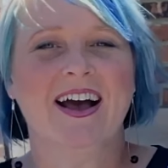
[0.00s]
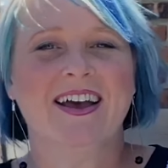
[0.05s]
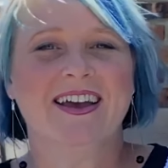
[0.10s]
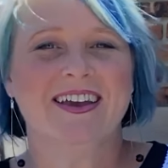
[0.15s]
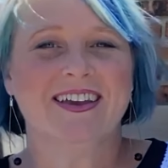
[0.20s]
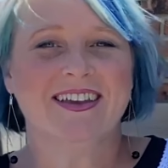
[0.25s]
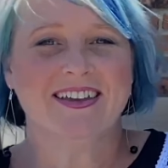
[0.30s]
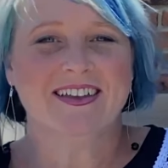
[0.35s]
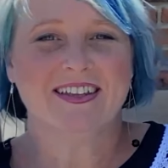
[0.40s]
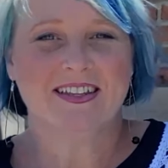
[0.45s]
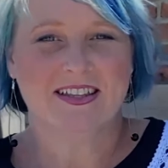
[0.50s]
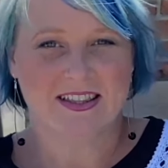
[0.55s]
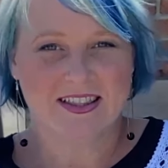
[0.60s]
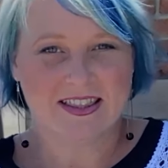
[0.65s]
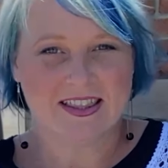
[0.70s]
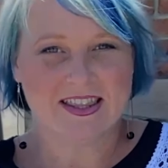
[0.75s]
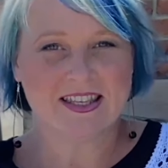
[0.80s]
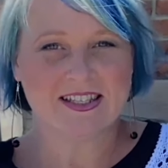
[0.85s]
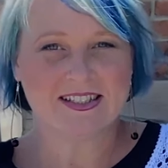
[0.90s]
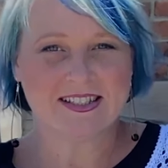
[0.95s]
Hey,
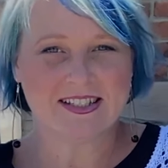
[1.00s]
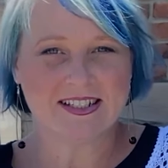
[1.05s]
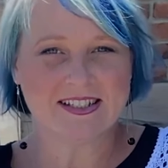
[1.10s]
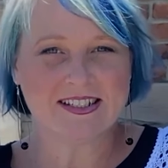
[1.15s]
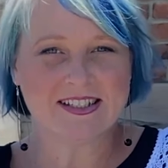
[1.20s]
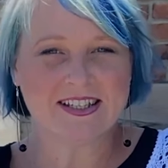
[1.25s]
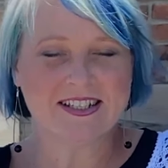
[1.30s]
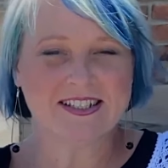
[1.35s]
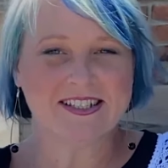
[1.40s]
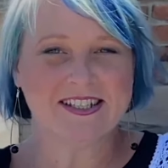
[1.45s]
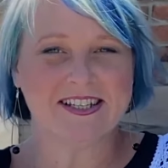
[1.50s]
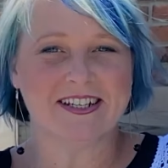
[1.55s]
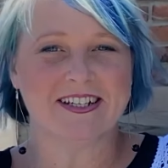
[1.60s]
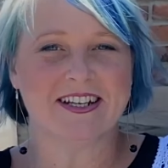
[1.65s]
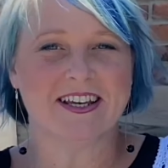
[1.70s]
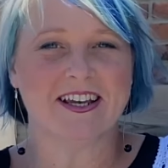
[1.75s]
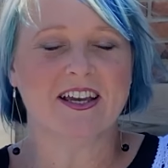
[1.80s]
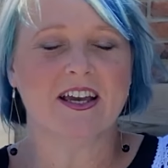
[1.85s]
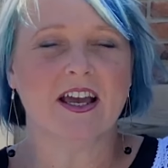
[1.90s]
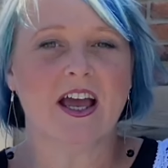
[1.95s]
this is Katina
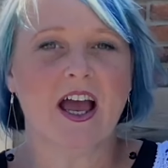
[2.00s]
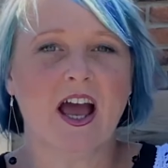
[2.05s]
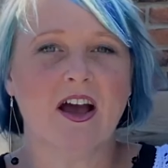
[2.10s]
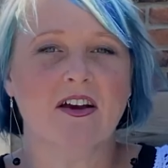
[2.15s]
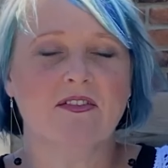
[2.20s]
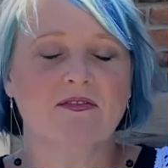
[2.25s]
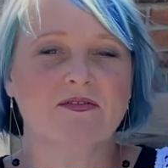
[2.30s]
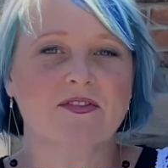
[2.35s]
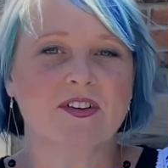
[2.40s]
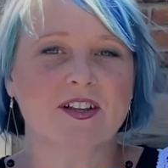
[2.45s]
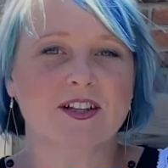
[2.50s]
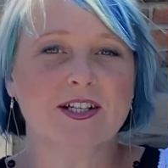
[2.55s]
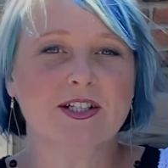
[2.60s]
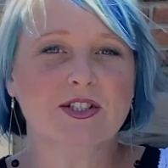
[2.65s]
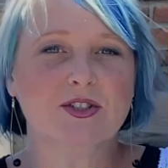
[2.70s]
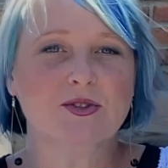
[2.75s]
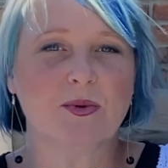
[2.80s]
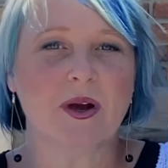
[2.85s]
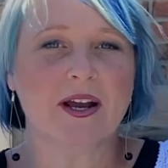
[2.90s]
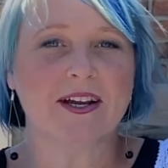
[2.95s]
at
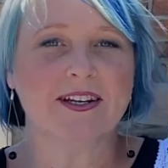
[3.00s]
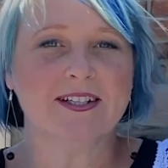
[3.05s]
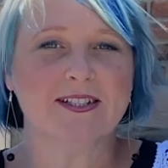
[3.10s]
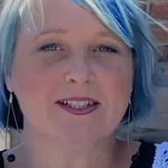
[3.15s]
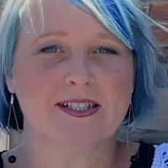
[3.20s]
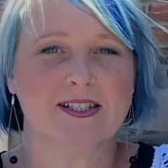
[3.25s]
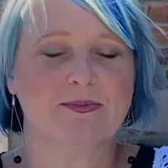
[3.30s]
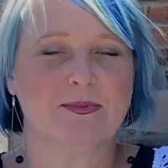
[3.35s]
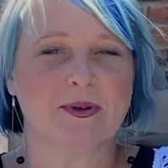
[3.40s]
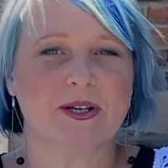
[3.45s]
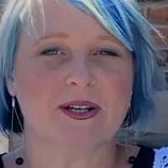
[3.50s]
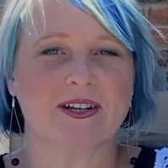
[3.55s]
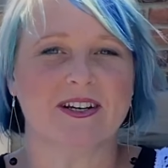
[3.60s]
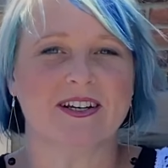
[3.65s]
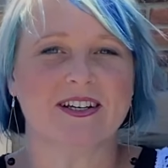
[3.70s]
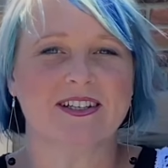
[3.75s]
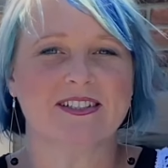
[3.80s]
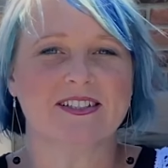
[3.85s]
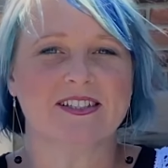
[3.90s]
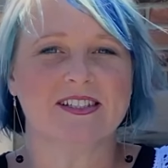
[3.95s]
Village Wine and
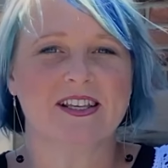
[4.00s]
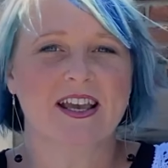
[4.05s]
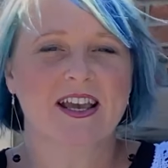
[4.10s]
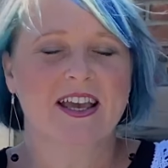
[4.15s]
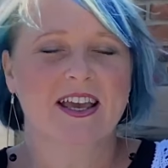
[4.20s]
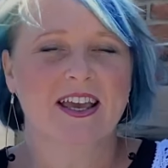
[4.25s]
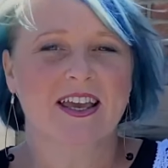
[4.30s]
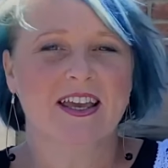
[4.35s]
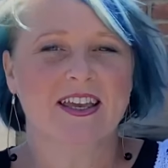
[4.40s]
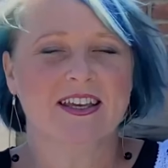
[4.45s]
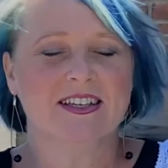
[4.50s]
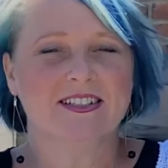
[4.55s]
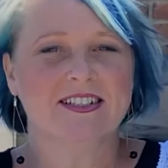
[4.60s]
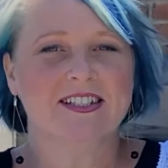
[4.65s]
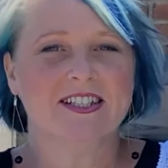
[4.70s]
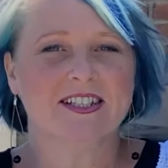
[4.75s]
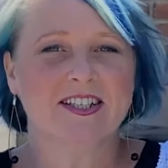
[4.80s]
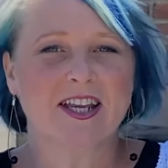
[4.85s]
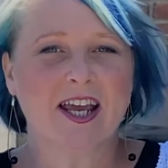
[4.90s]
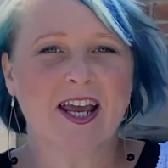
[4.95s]
Spirits, and
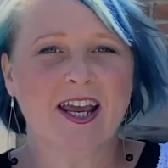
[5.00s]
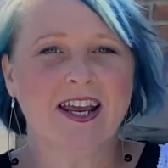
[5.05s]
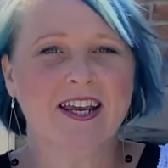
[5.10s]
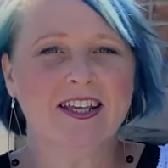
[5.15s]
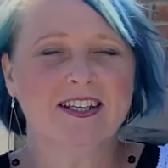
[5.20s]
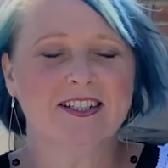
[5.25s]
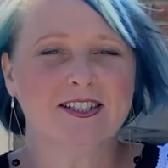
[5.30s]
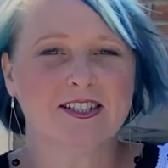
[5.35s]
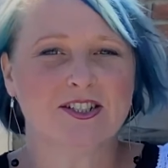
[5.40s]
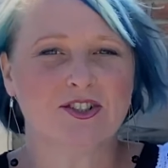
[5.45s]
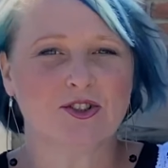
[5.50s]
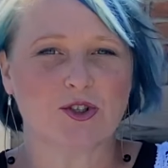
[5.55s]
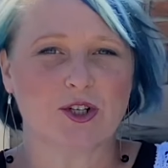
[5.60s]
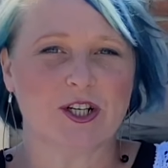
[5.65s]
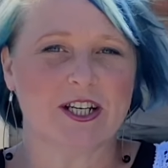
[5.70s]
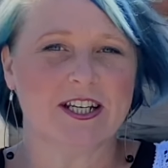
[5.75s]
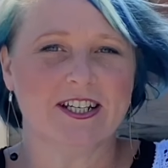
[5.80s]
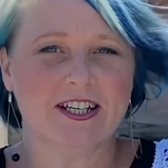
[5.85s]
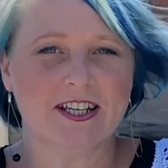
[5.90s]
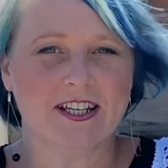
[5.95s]
today's
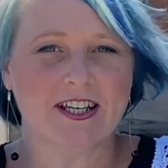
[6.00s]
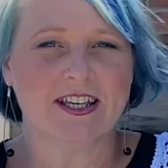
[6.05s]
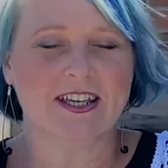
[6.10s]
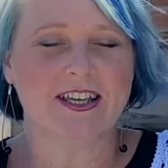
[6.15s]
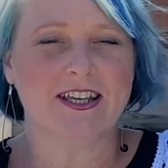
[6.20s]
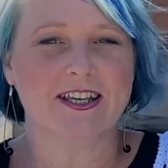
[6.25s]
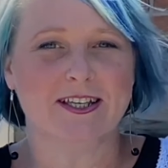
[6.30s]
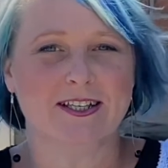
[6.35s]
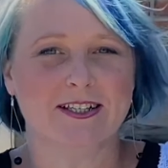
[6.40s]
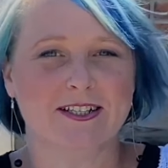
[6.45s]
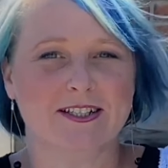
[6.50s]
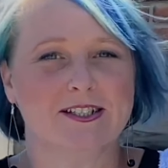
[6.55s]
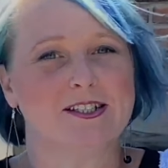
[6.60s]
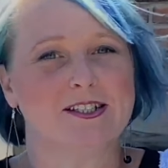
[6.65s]
drink is